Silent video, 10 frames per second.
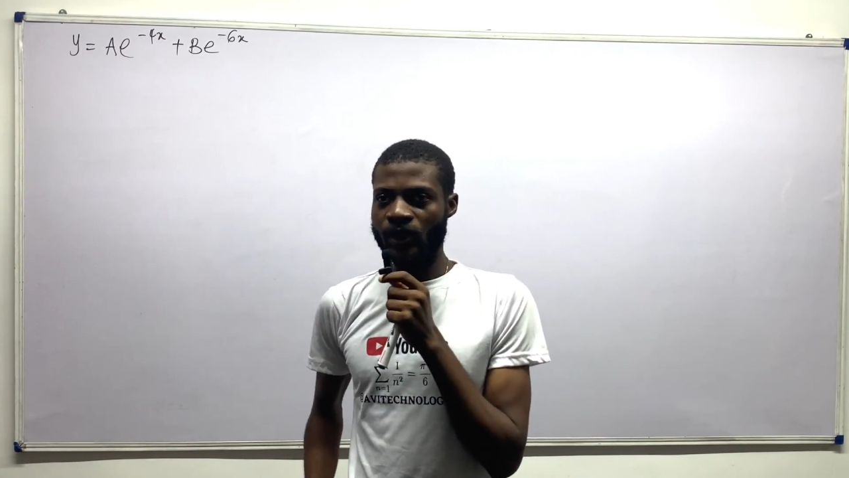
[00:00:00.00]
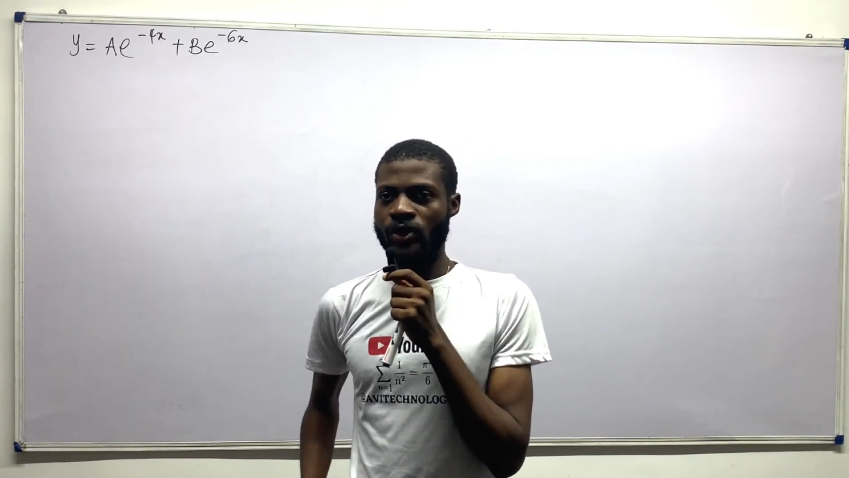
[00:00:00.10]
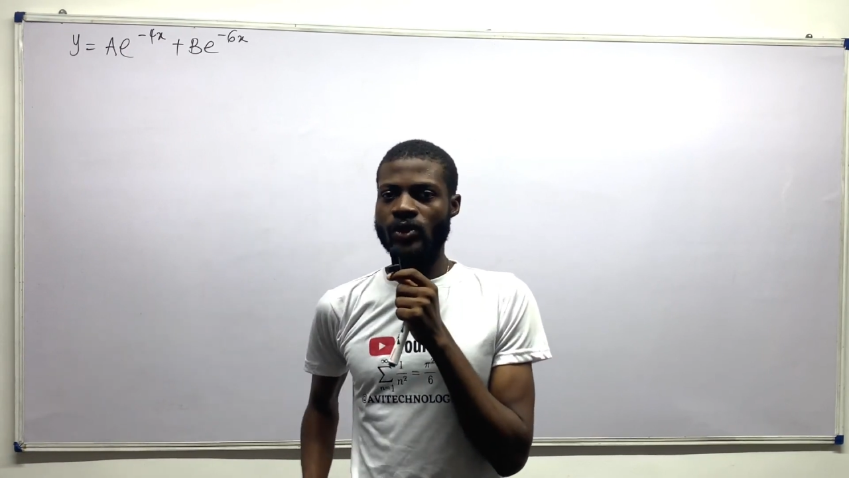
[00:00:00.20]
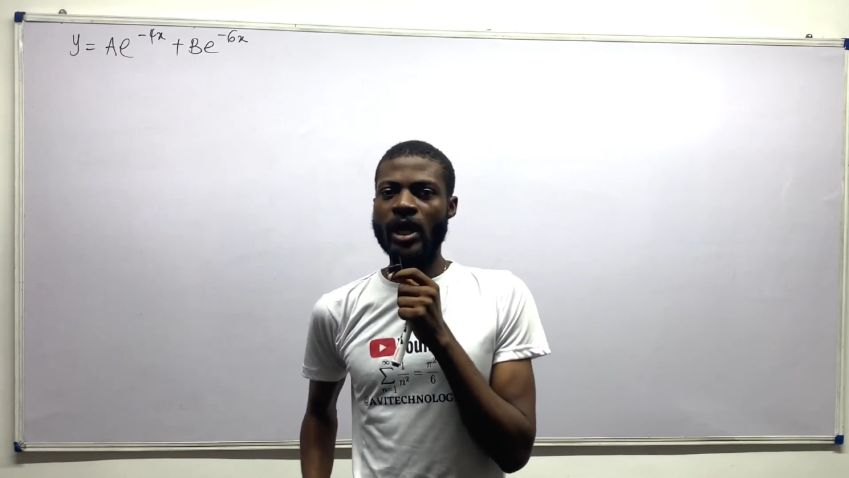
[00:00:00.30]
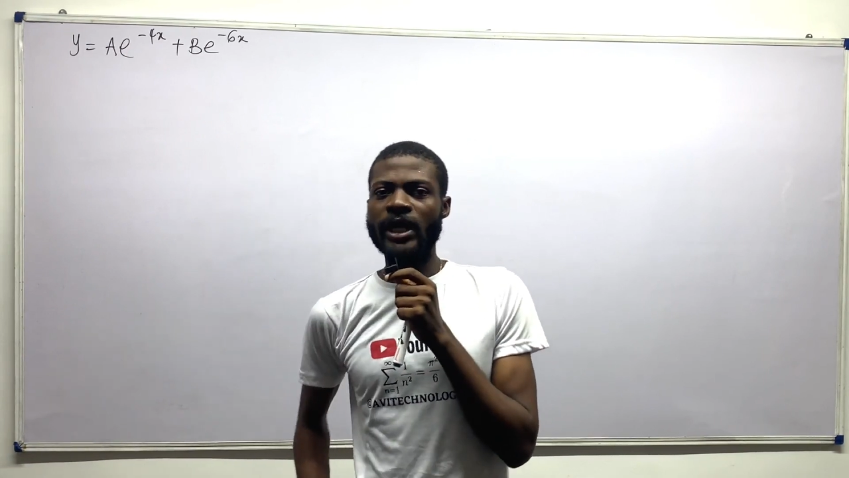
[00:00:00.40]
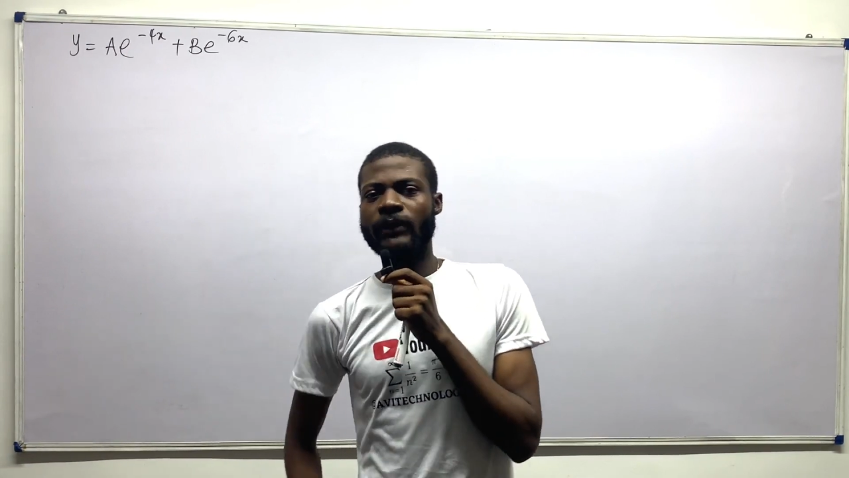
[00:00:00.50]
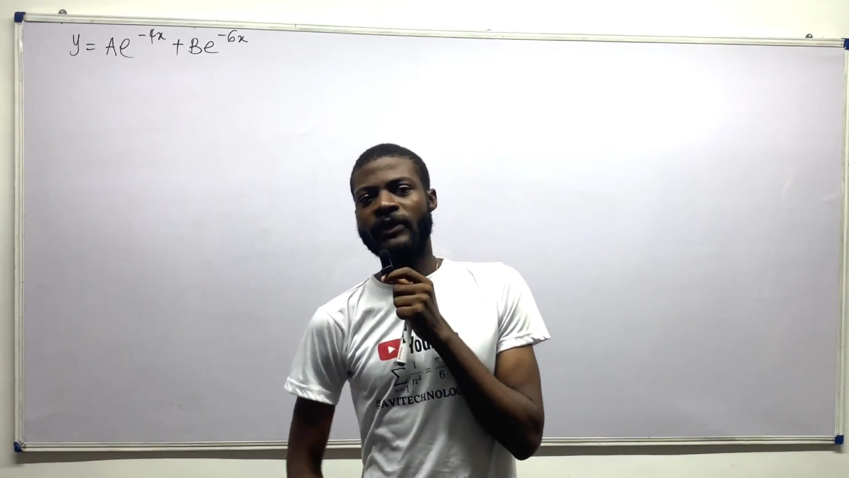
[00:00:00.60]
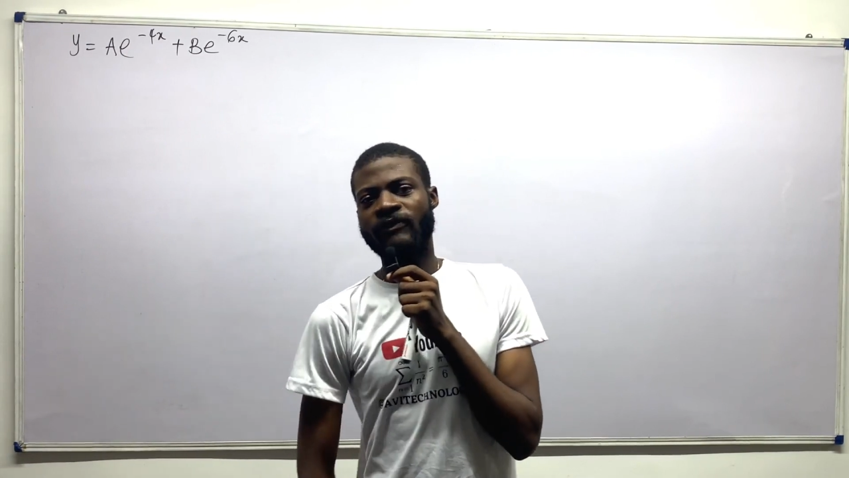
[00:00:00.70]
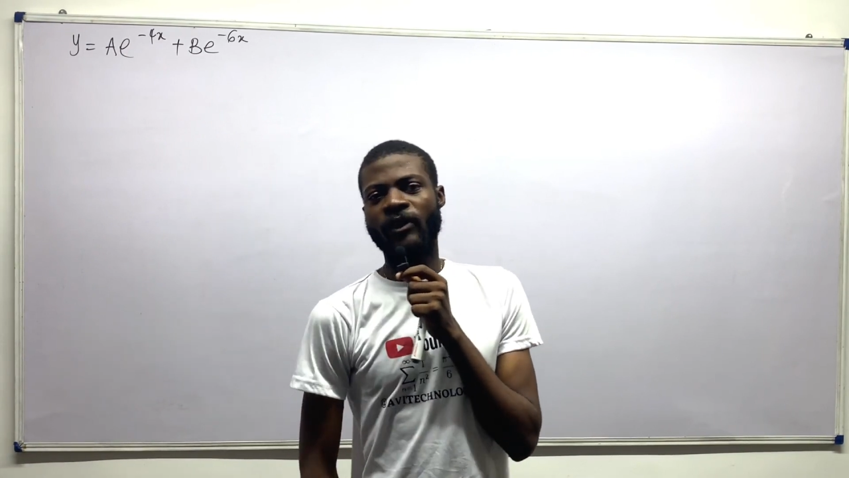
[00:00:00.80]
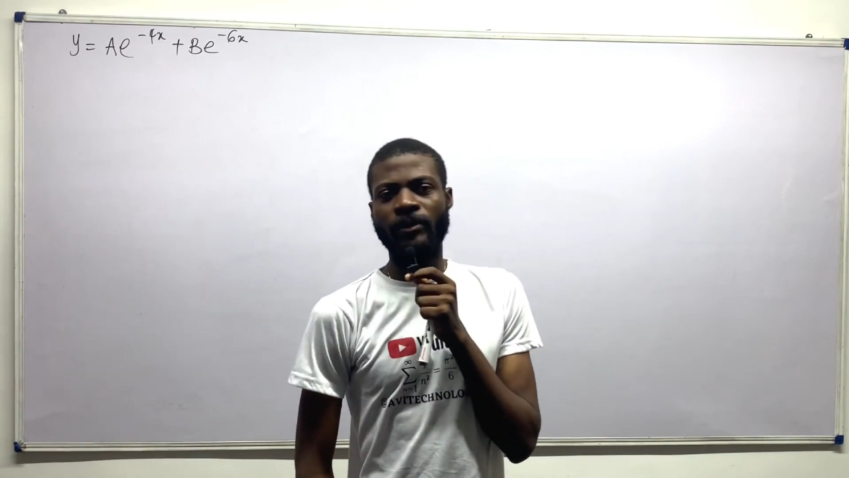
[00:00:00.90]
So how can
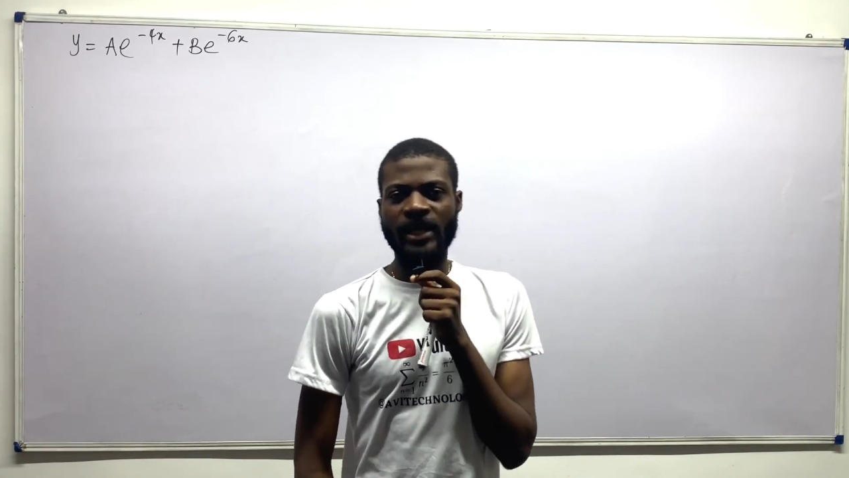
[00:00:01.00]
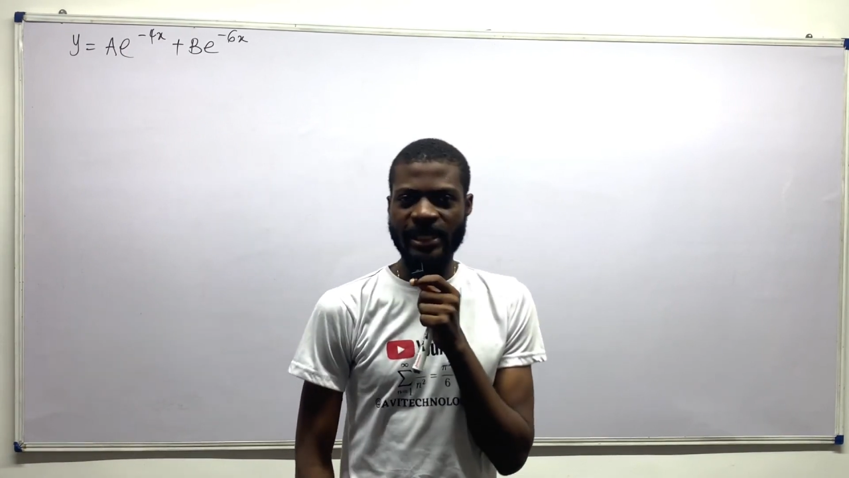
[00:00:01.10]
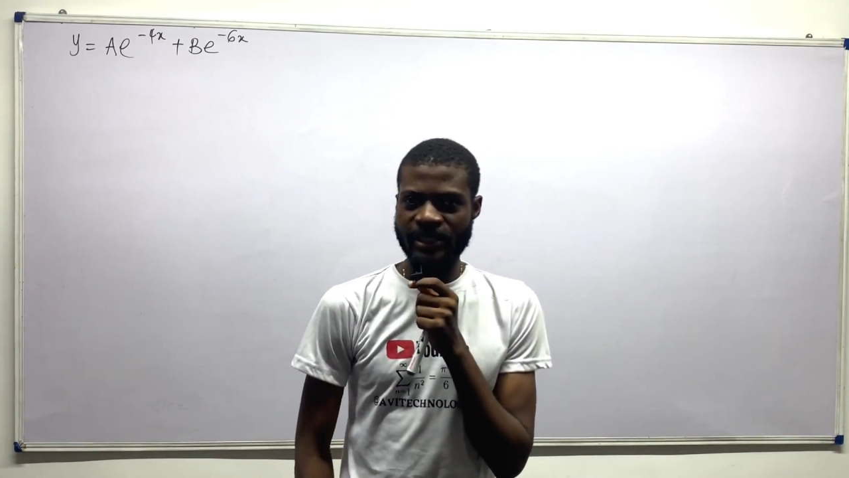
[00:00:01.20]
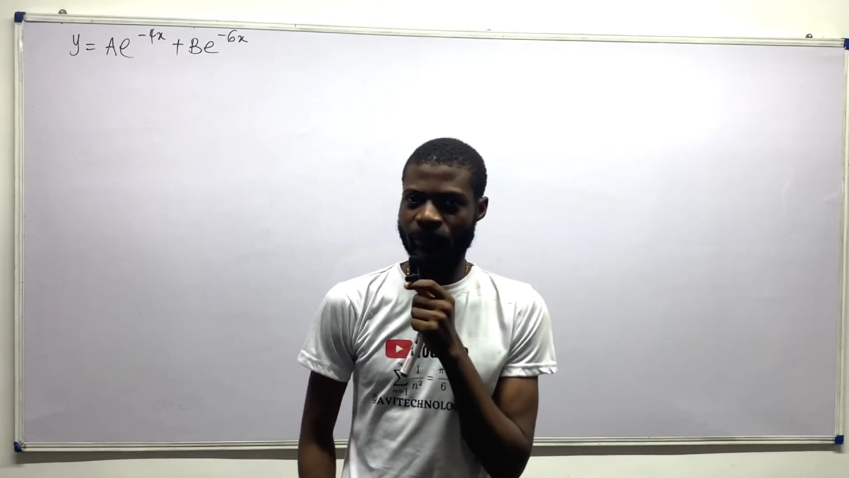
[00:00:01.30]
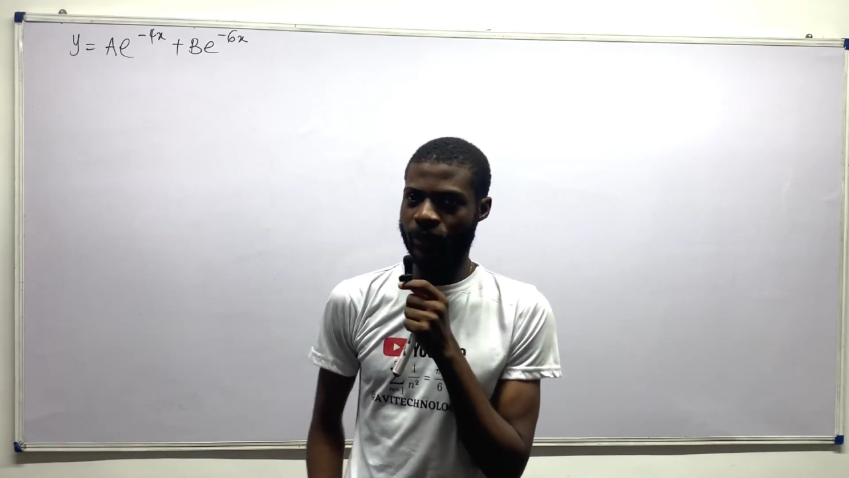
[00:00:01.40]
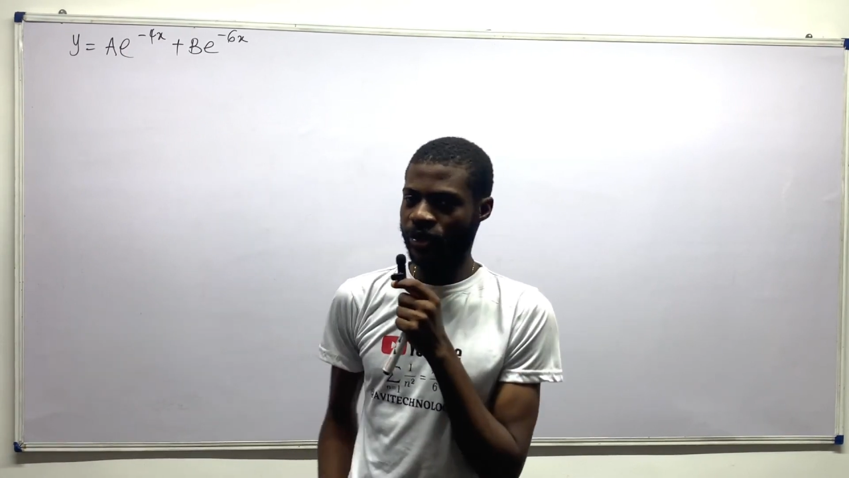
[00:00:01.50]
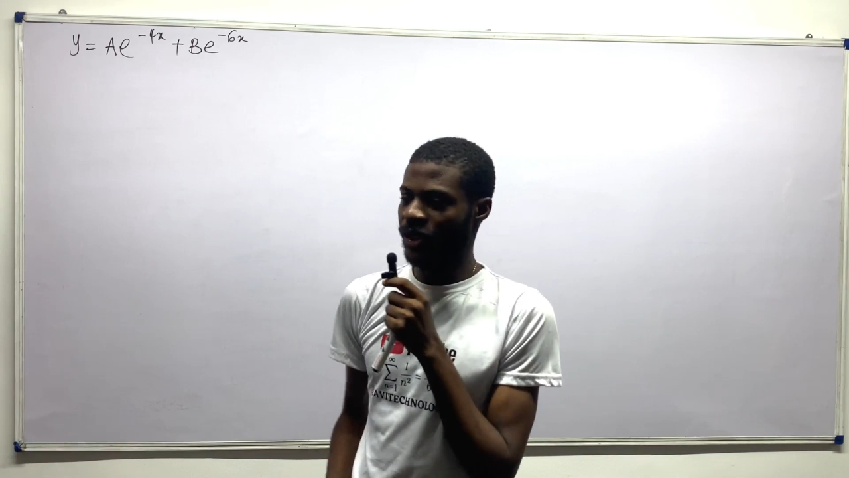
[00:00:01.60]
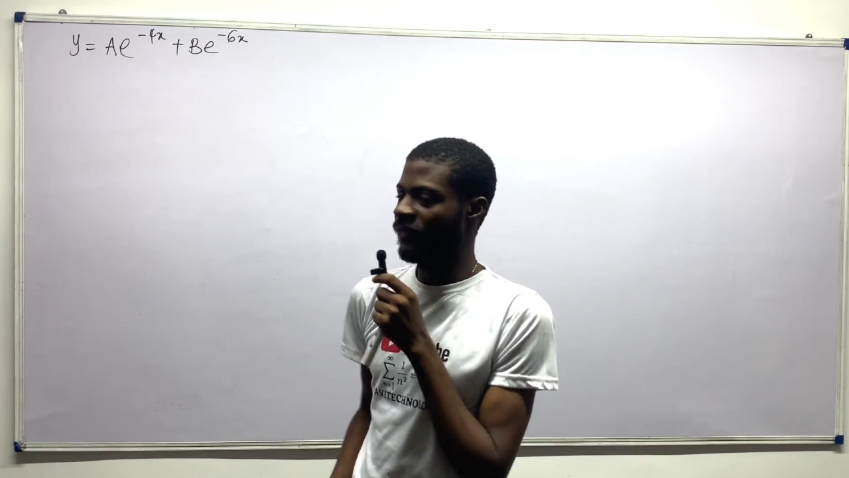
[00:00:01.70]
we form that equation?